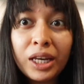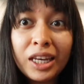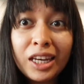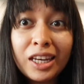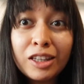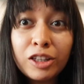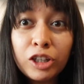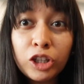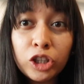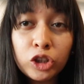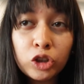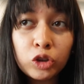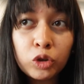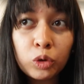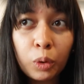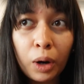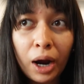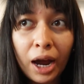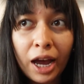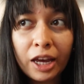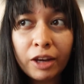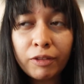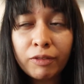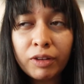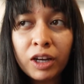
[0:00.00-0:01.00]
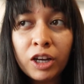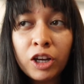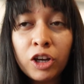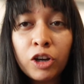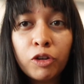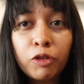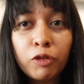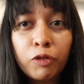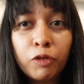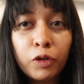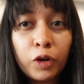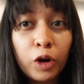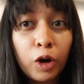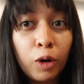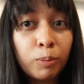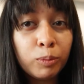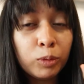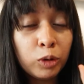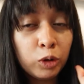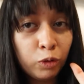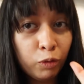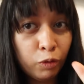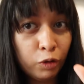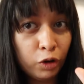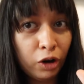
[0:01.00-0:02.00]
we either drive
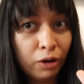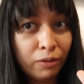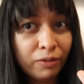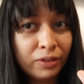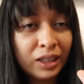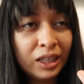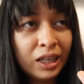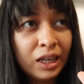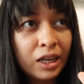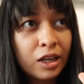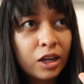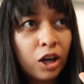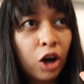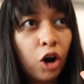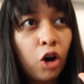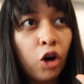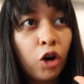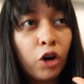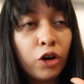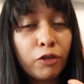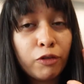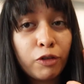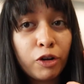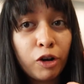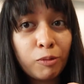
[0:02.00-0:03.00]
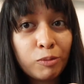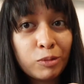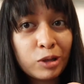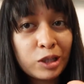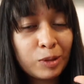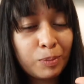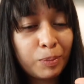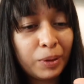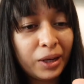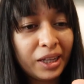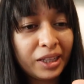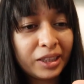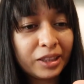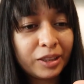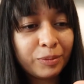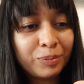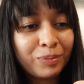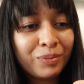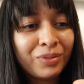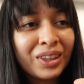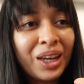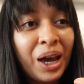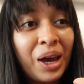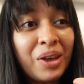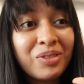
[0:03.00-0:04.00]
from Dubrovnik or from Split.
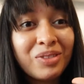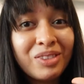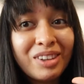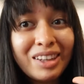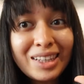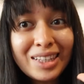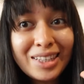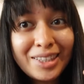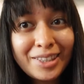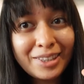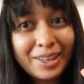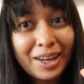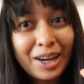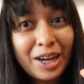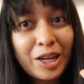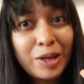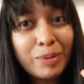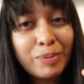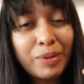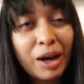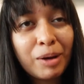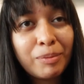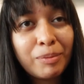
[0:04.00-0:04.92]
This time